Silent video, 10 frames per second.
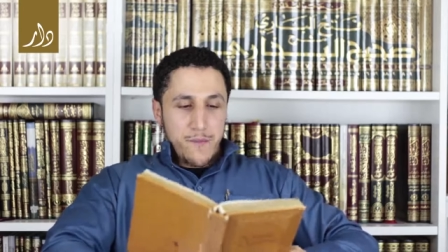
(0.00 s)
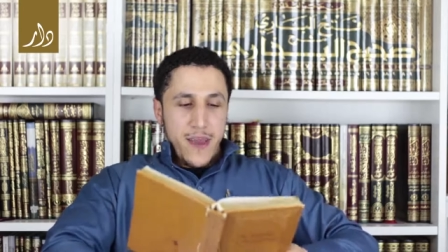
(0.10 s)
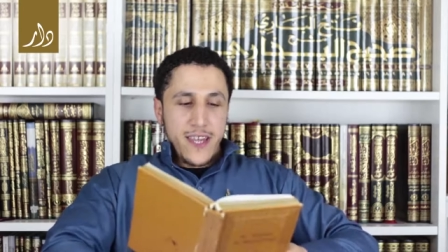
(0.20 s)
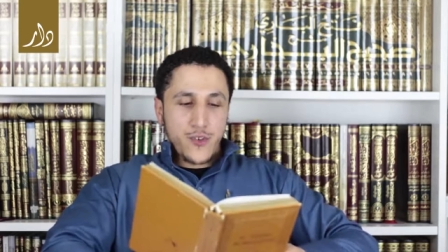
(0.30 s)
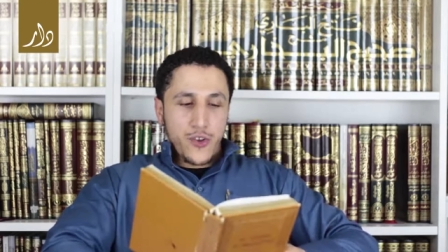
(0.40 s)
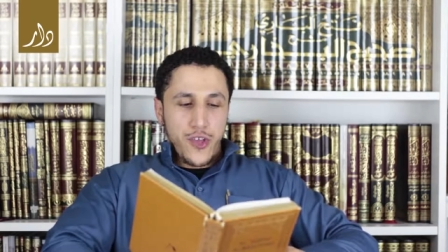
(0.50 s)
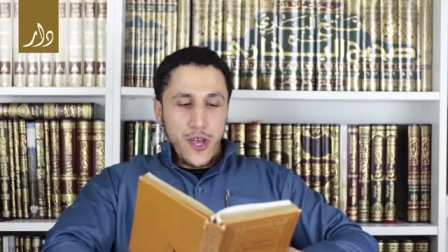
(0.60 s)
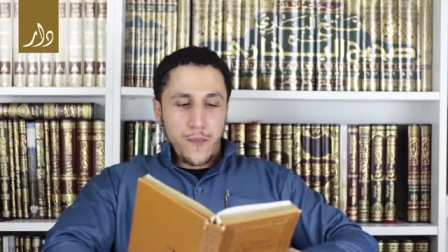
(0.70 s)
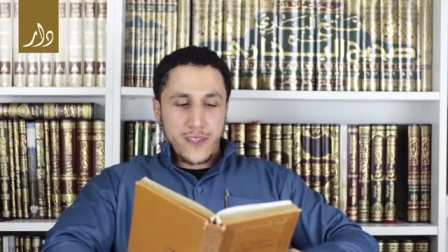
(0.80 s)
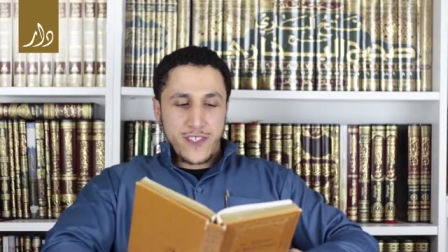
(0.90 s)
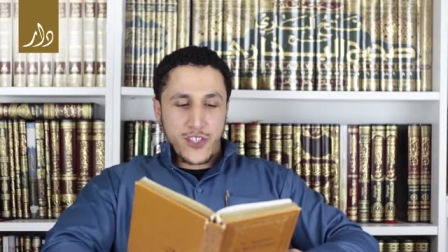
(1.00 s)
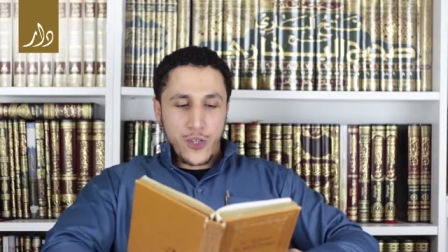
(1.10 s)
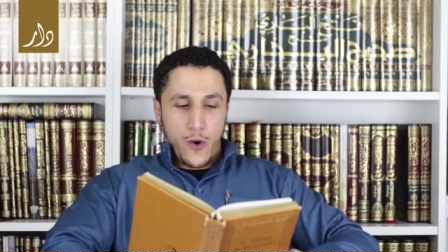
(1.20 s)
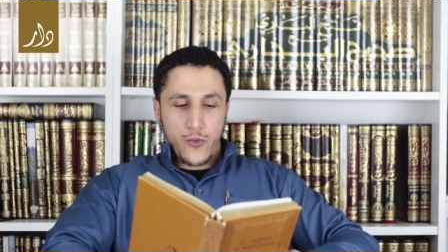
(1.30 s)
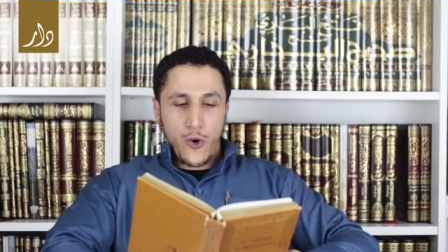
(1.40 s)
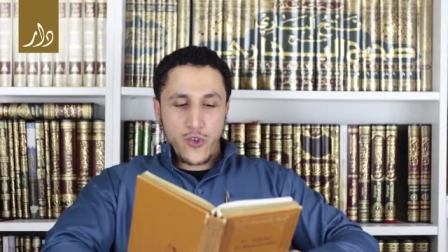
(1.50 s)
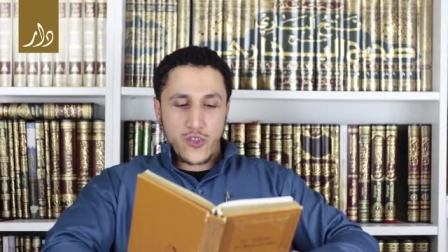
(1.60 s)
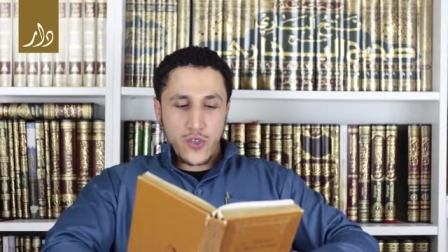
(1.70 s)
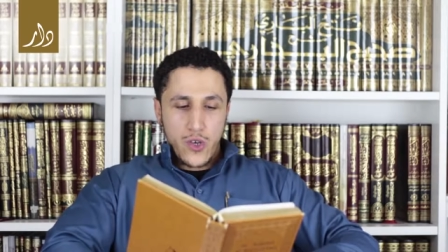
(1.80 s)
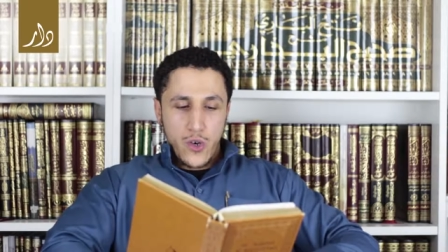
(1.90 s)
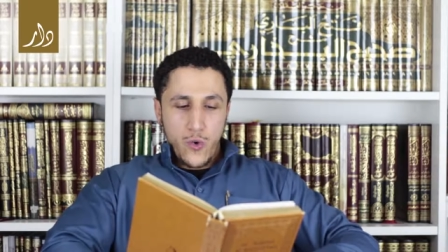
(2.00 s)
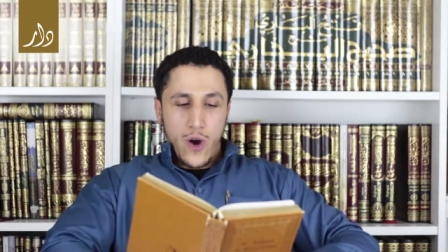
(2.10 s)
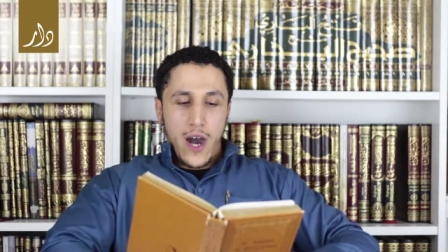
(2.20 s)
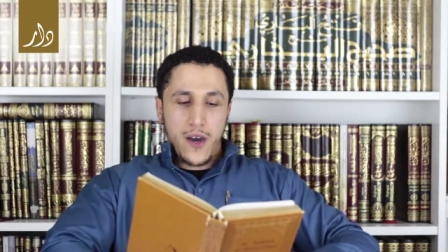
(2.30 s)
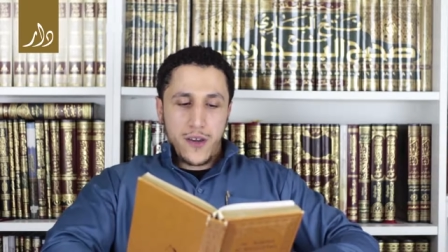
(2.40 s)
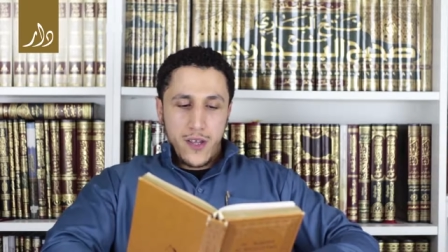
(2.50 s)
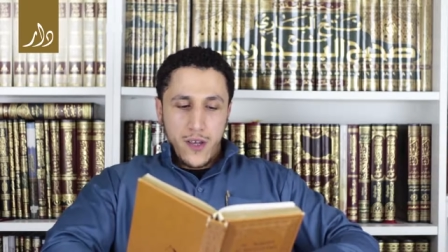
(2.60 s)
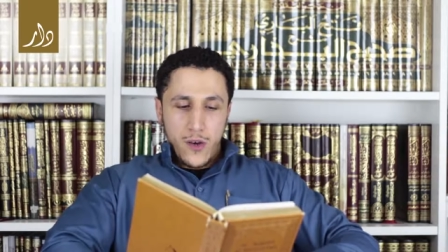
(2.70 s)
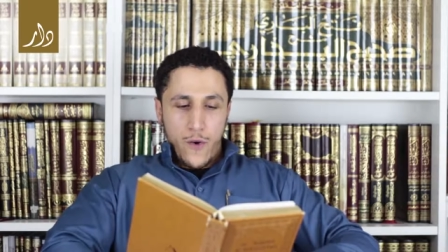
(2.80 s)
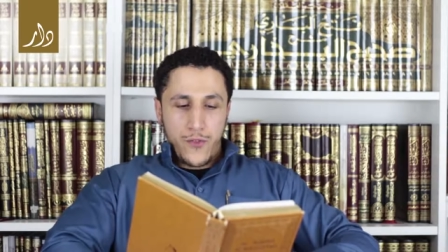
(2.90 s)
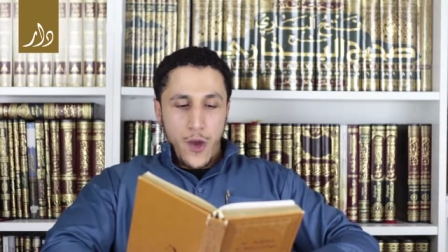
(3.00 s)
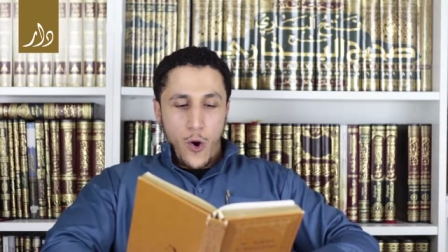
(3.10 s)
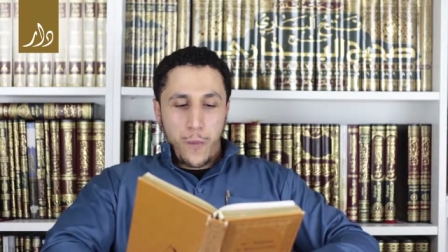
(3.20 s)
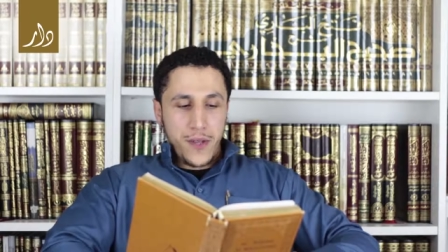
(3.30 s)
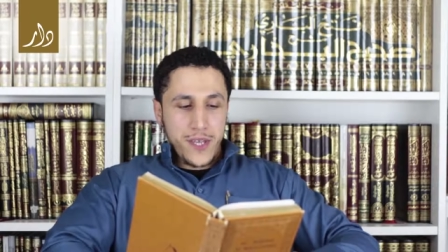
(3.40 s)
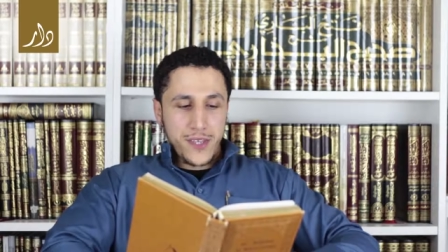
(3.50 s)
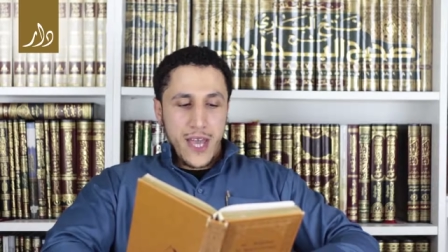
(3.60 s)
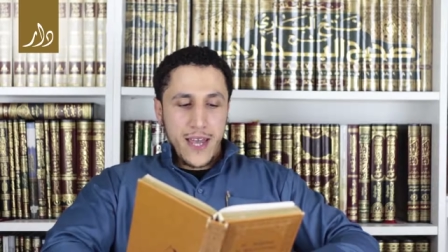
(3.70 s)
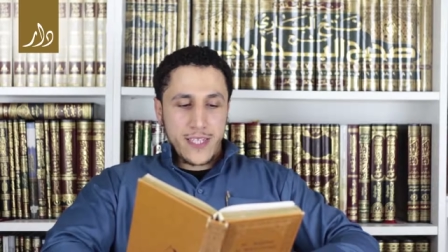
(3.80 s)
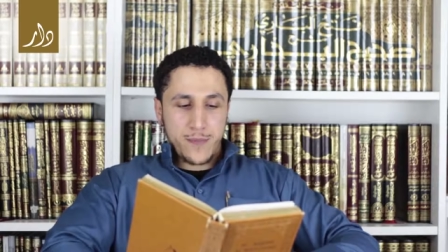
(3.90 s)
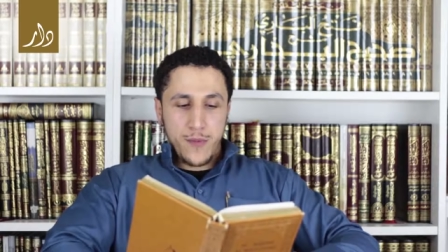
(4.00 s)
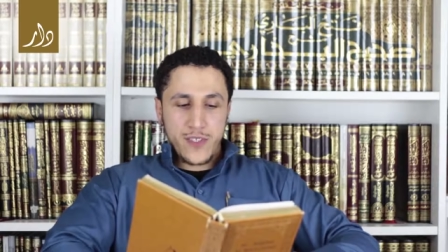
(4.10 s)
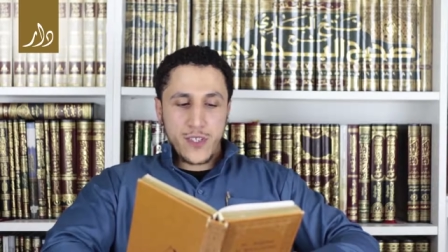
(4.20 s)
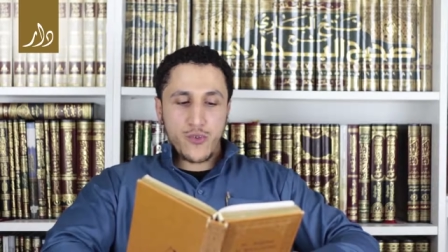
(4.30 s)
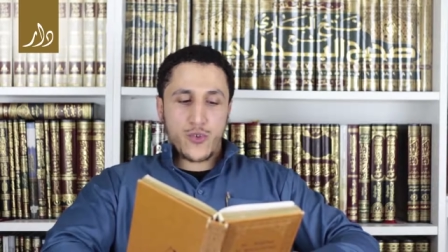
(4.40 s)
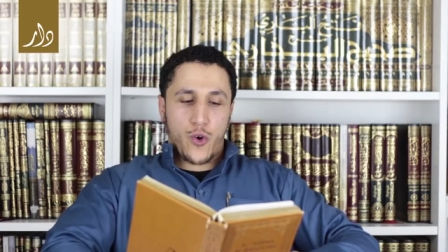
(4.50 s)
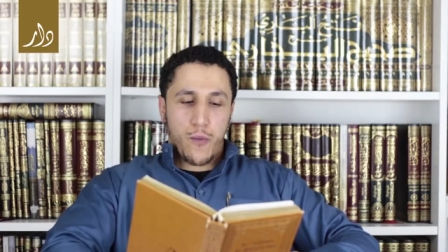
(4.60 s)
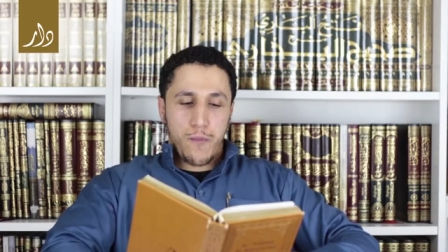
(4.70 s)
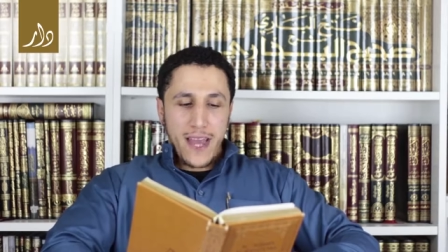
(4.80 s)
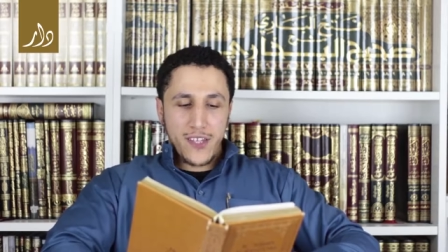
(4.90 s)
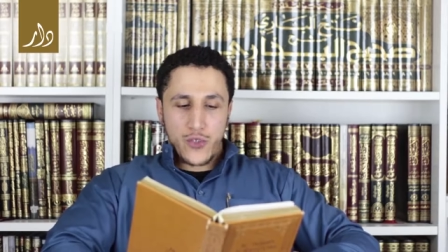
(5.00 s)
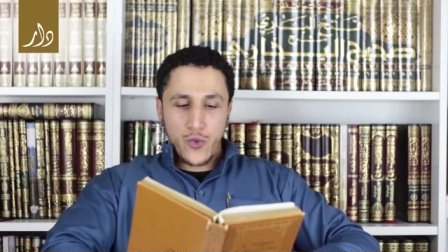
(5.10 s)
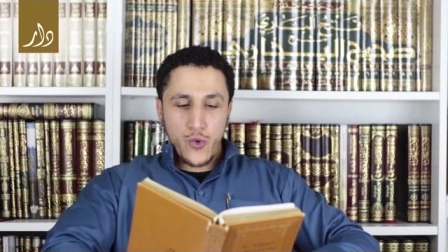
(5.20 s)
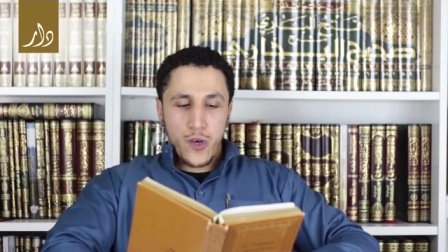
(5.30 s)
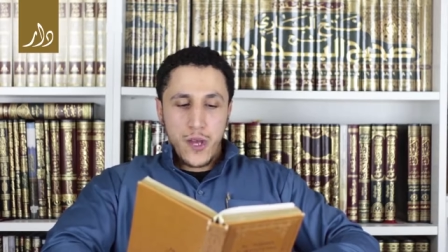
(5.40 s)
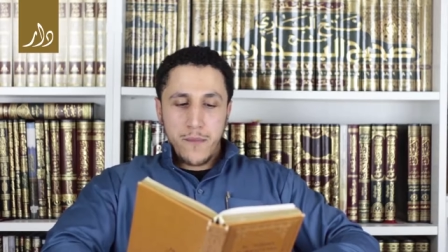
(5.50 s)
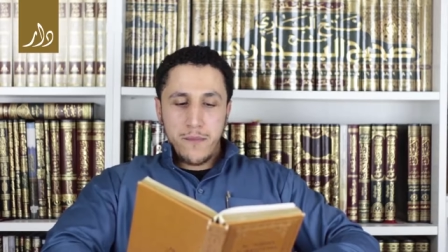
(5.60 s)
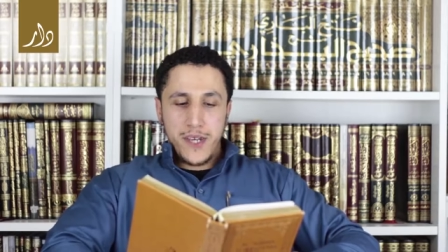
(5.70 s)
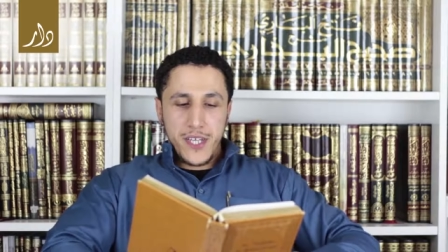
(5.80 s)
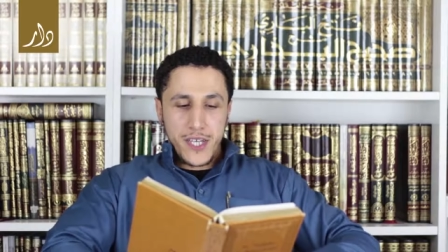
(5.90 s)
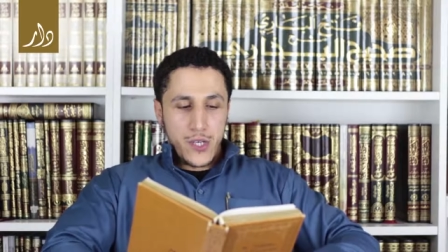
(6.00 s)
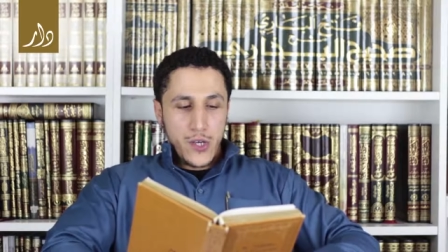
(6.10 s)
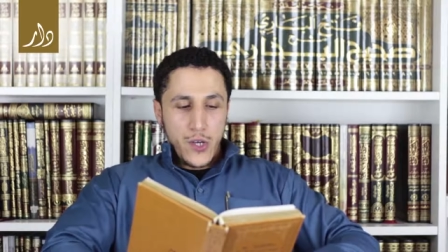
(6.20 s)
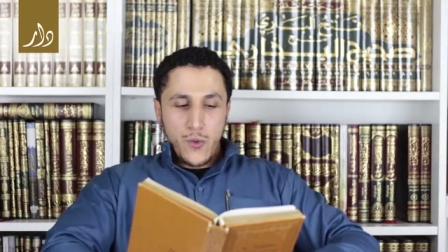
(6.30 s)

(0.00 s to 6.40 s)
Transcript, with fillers: based on the position of those who are of the opinion that it's permissible to combine the two meaning,